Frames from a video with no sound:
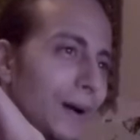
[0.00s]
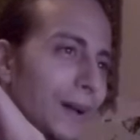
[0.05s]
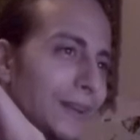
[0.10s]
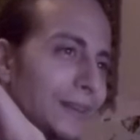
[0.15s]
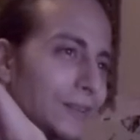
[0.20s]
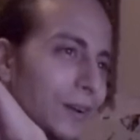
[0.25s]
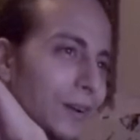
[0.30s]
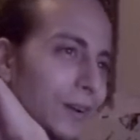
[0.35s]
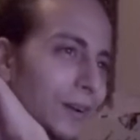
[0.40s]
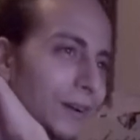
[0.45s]

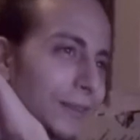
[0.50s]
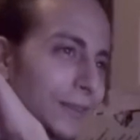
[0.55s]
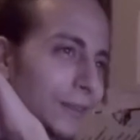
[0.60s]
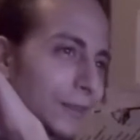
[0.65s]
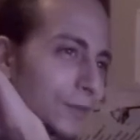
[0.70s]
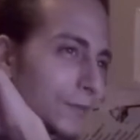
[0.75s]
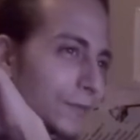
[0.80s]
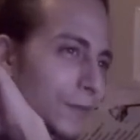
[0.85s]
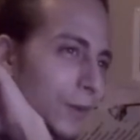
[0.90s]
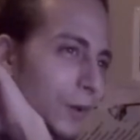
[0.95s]
dog.
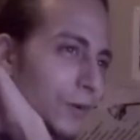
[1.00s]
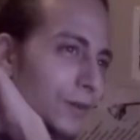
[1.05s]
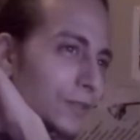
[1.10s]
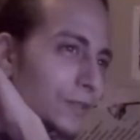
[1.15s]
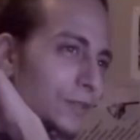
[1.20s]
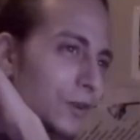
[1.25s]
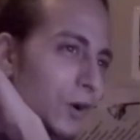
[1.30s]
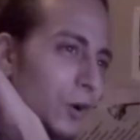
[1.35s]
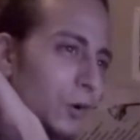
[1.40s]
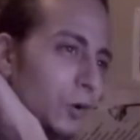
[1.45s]
Your flow
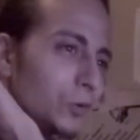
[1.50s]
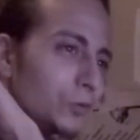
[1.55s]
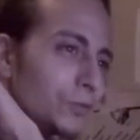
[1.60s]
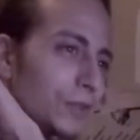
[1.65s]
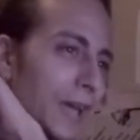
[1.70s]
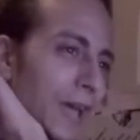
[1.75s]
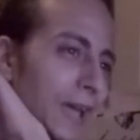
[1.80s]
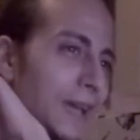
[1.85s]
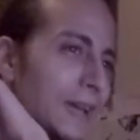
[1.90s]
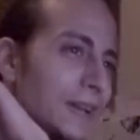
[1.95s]
is
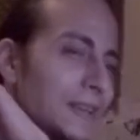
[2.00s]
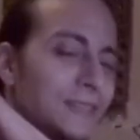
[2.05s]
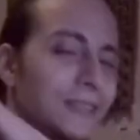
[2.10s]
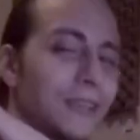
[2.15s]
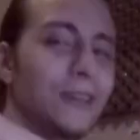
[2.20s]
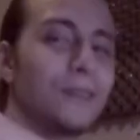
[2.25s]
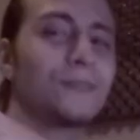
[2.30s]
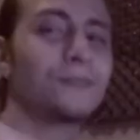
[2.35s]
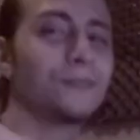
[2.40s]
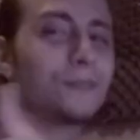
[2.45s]
cold
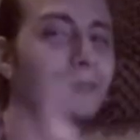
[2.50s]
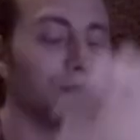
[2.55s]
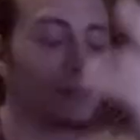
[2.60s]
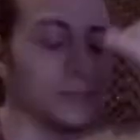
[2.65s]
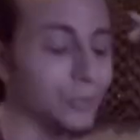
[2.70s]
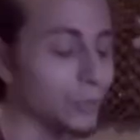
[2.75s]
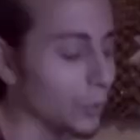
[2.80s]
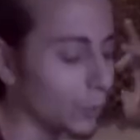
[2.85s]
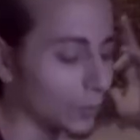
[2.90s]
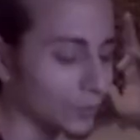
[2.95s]
ASF.
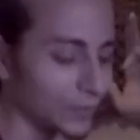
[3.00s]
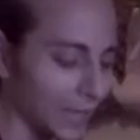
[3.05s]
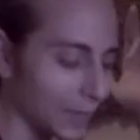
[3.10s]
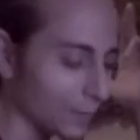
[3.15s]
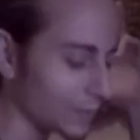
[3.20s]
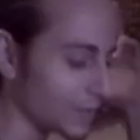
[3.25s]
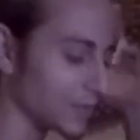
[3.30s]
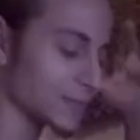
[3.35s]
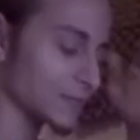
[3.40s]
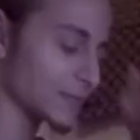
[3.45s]
You know what that
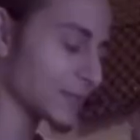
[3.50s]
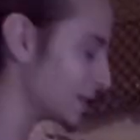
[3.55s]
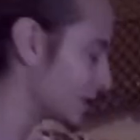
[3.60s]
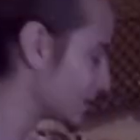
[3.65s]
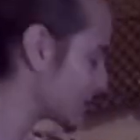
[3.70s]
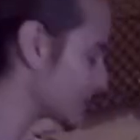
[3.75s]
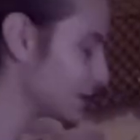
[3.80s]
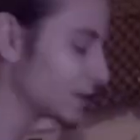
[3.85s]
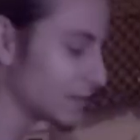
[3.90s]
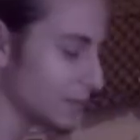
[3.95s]
means.
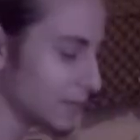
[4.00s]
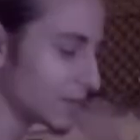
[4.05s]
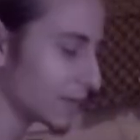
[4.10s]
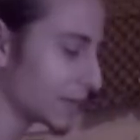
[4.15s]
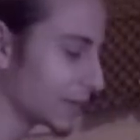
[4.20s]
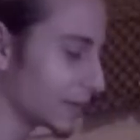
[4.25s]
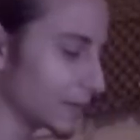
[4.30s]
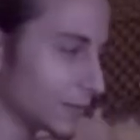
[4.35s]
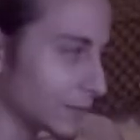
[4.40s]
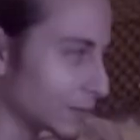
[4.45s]
It's
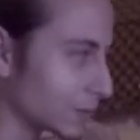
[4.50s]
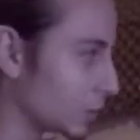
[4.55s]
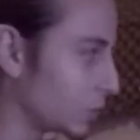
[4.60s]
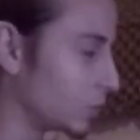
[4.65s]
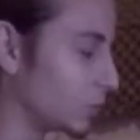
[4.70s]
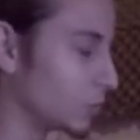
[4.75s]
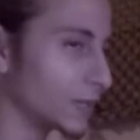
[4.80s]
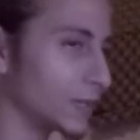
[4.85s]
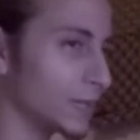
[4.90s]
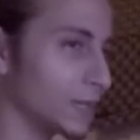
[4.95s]
killer
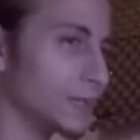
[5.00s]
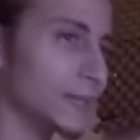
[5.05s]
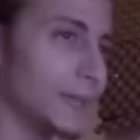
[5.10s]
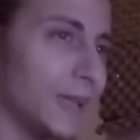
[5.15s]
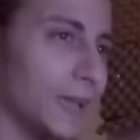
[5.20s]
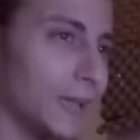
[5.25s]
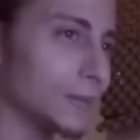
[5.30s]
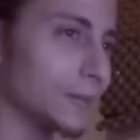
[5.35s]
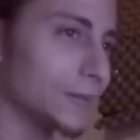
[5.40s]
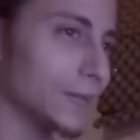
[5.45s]
cold, killer
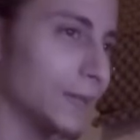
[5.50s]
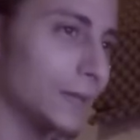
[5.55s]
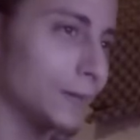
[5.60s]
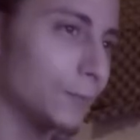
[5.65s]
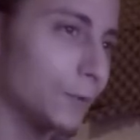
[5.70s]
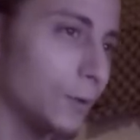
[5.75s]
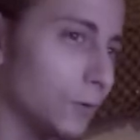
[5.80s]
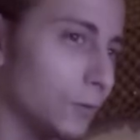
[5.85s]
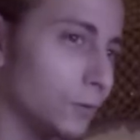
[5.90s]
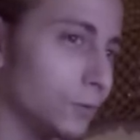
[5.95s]

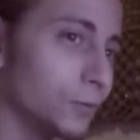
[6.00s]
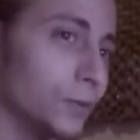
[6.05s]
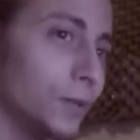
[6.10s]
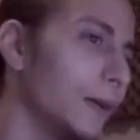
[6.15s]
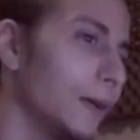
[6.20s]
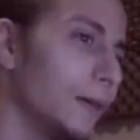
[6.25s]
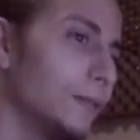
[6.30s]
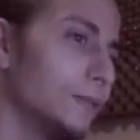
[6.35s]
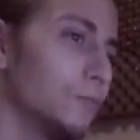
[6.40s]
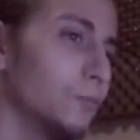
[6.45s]
cam cold.
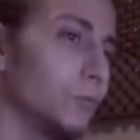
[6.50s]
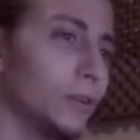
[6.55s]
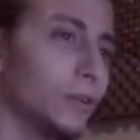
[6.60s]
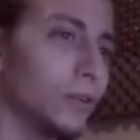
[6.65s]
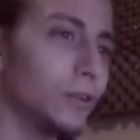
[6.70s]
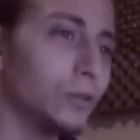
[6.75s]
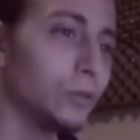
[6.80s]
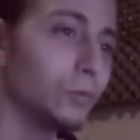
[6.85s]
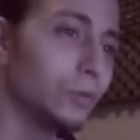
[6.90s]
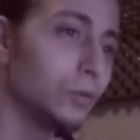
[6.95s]
We're going
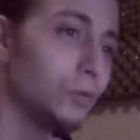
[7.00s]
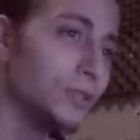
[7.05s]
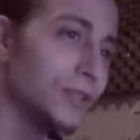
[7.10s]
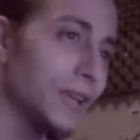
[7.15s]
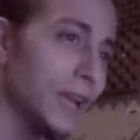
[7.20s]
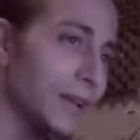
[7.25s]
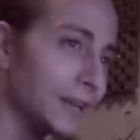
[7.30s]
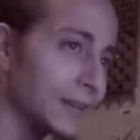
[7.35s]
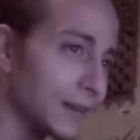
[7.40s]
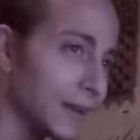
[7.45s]
to do loose
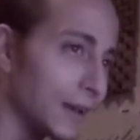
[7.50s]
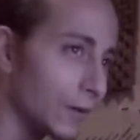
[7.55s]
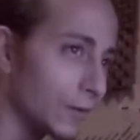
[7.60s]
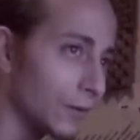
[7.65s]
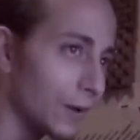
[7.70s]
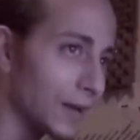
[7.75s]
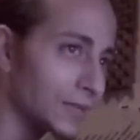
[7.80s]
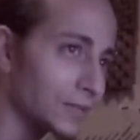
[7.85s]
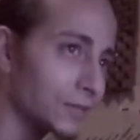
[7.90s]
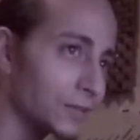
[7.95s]
cannon now.
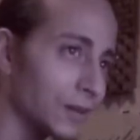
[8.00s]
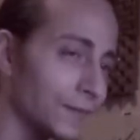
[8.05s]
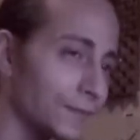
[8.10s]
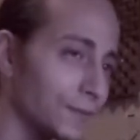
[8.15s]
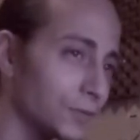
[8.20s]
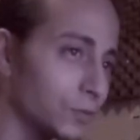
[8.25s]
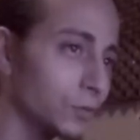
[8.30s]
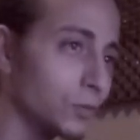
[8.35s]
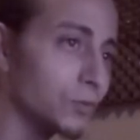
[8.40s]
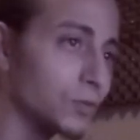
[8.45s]
I still have
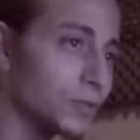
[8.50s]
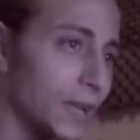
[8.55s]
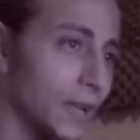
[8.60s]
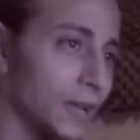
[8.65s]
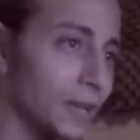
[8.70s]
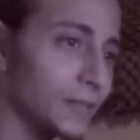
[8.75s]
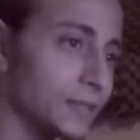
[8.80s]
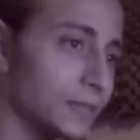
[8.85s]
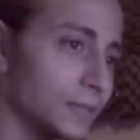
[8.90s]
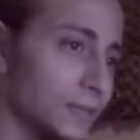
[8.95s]
2 loose
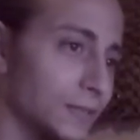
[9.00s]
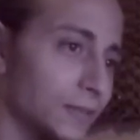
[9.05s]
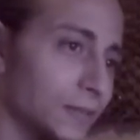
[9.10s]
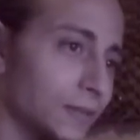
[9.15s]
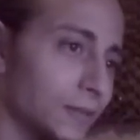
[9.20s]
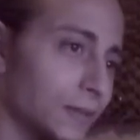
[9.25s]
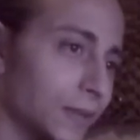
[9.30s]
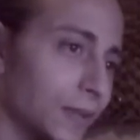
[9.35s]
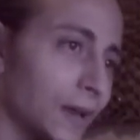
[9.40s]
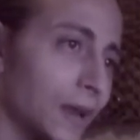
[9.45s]
cannons
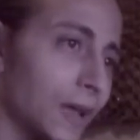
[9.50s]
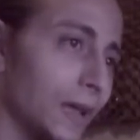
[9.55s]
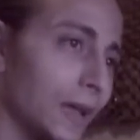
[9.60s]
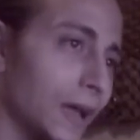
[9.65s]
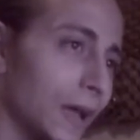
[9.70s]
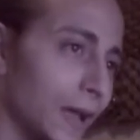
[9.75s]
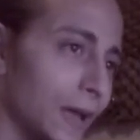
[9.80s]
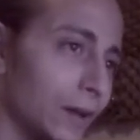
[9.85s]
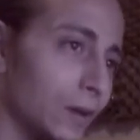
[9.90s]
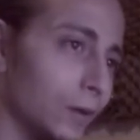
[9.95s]
that I had